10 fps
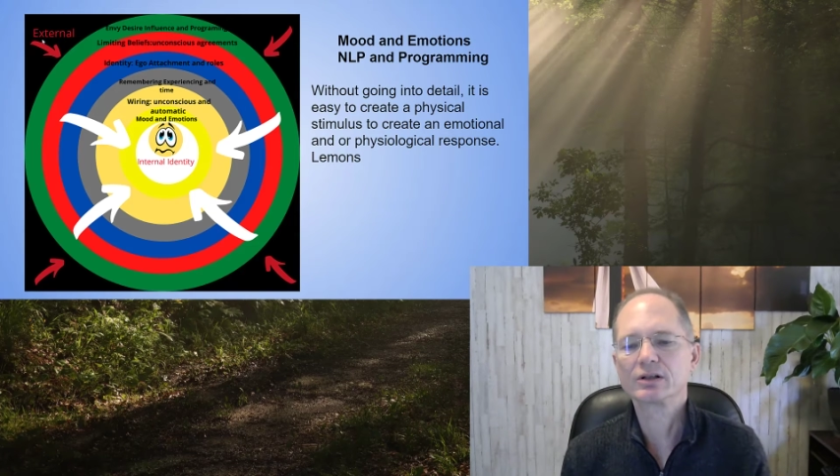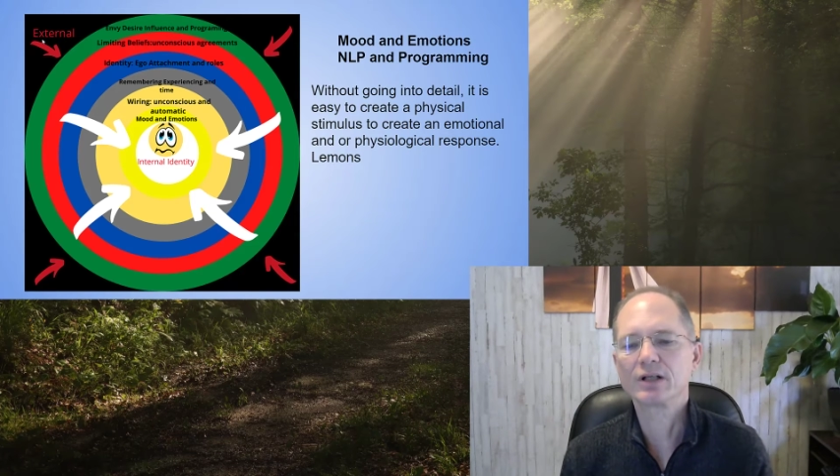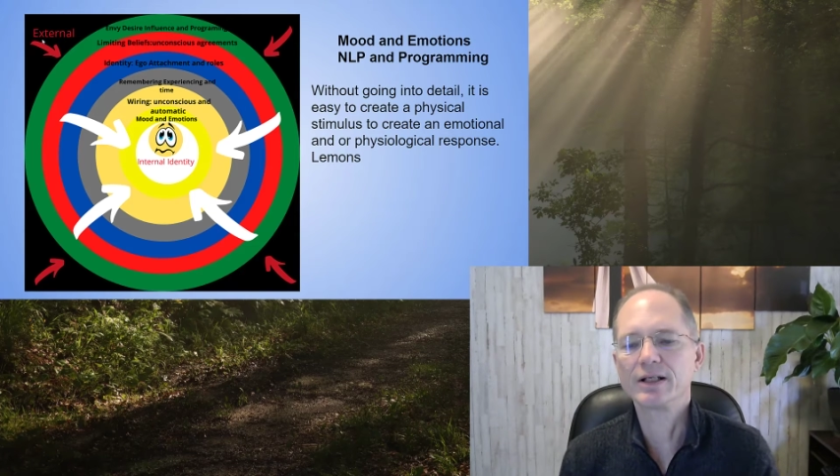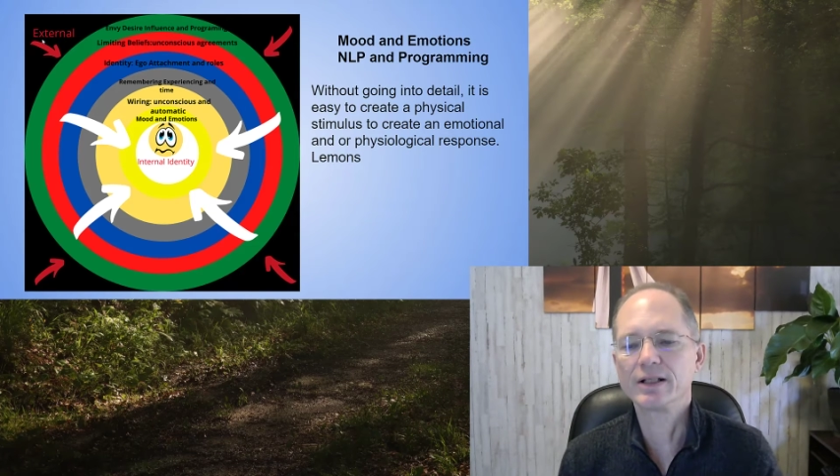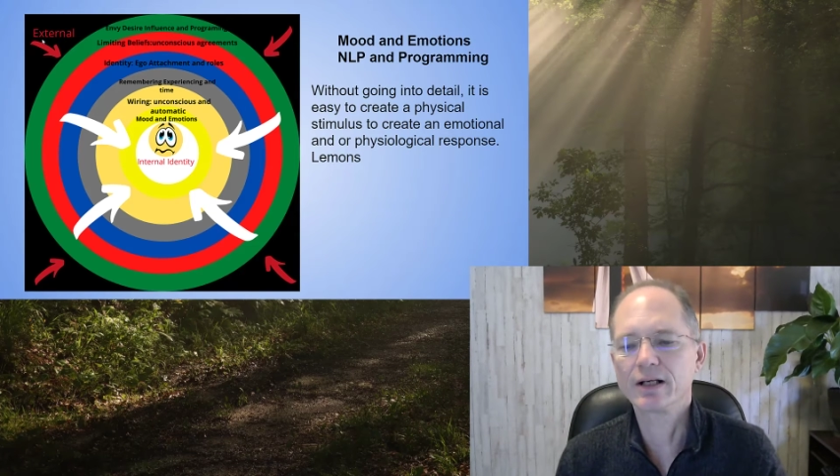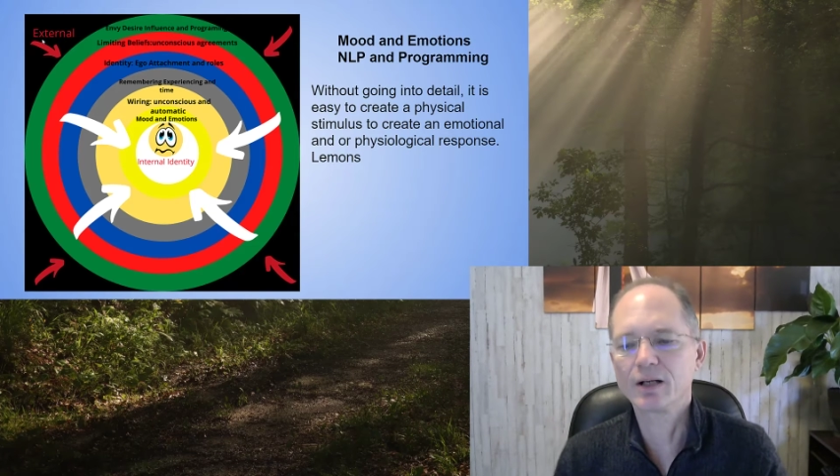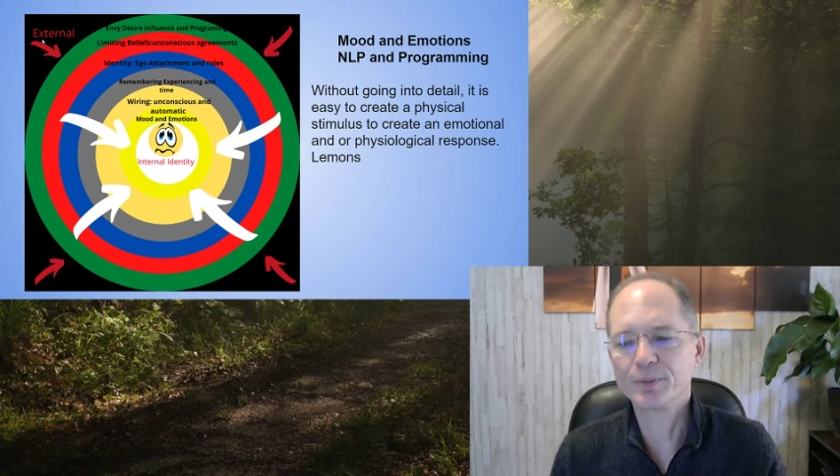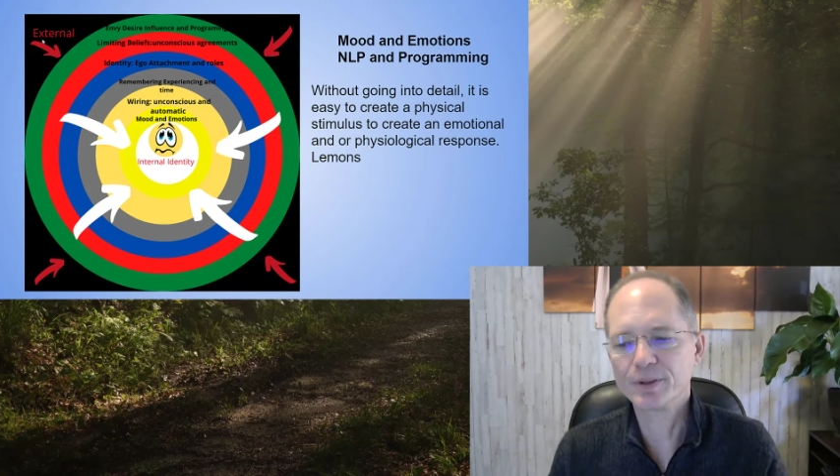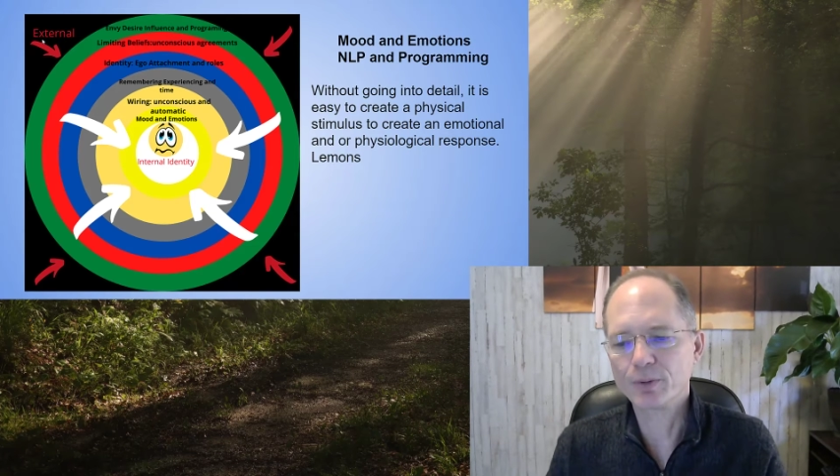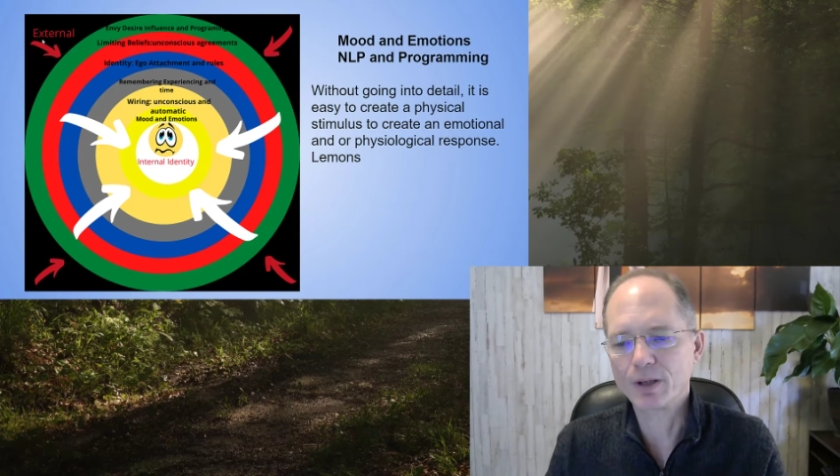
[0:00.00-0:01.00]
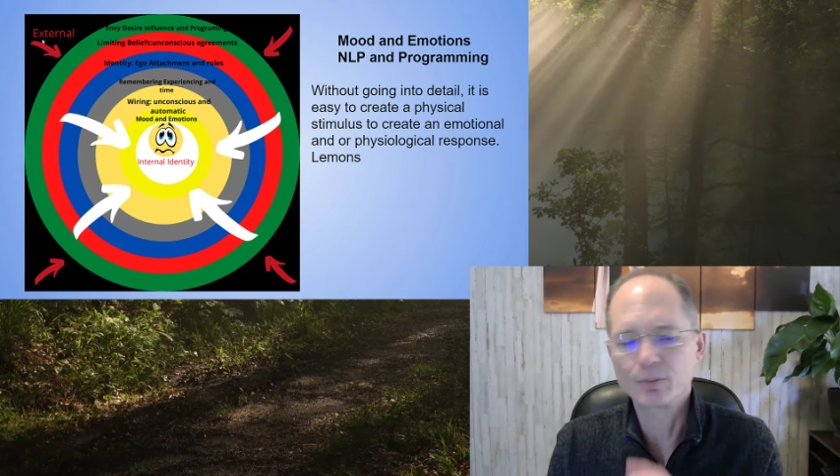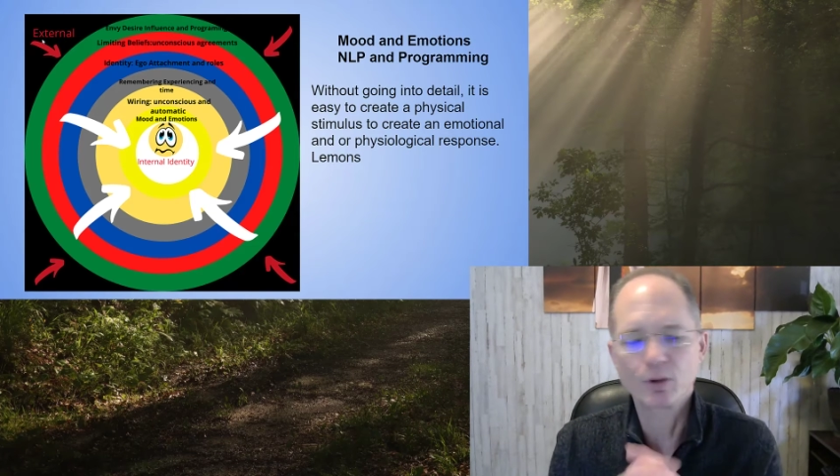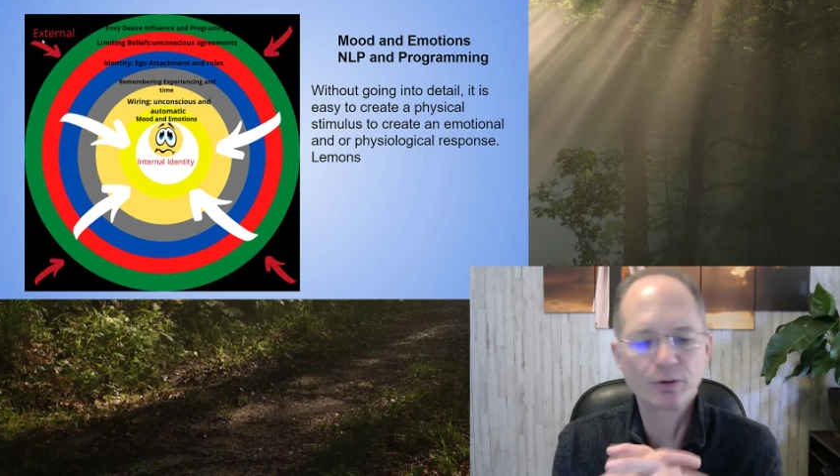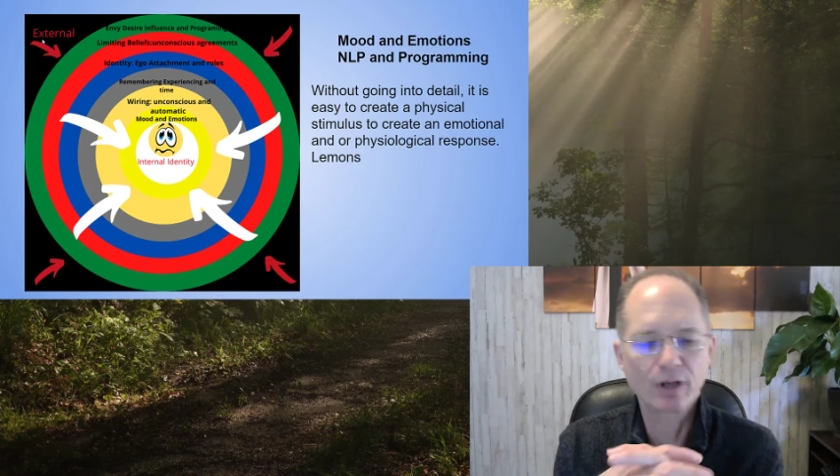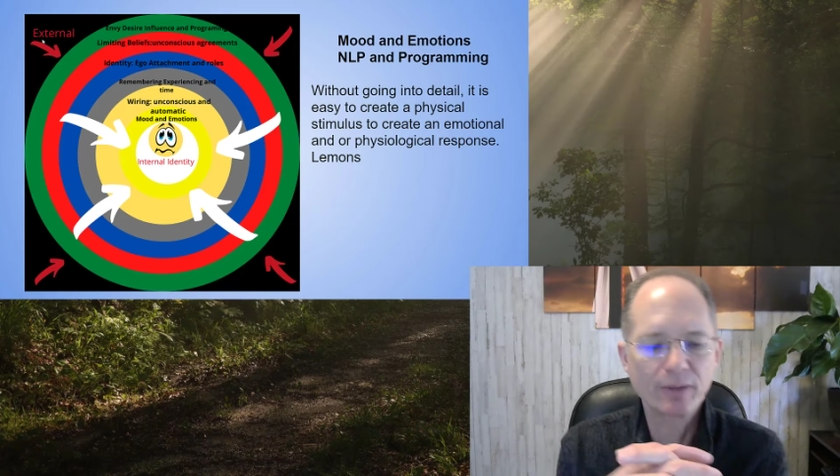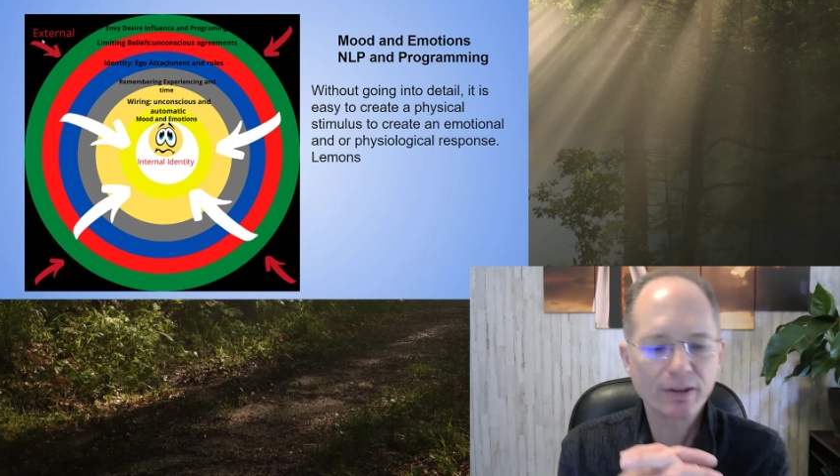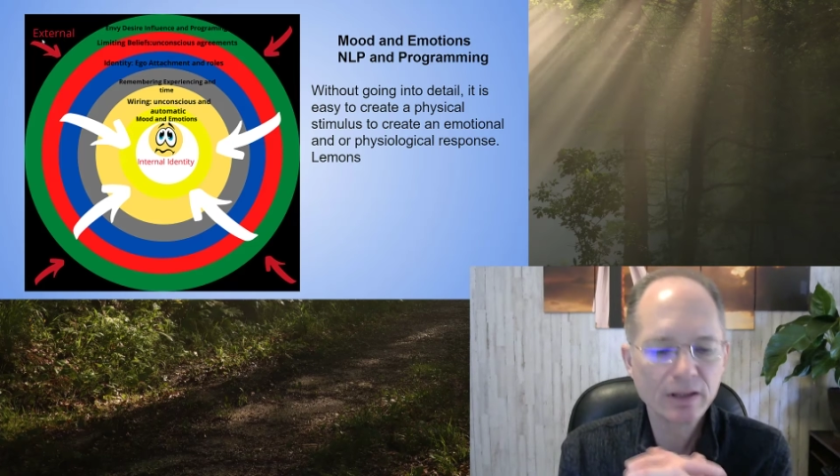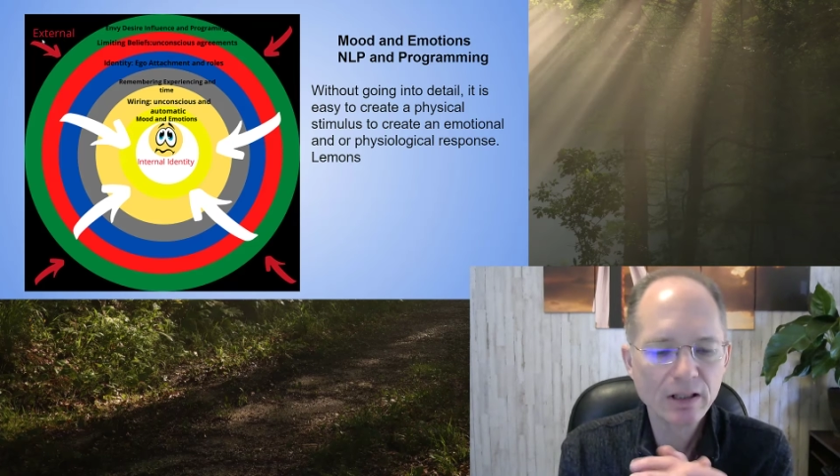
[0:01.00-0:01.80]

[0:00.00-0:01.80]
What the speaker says: and NLP and programming.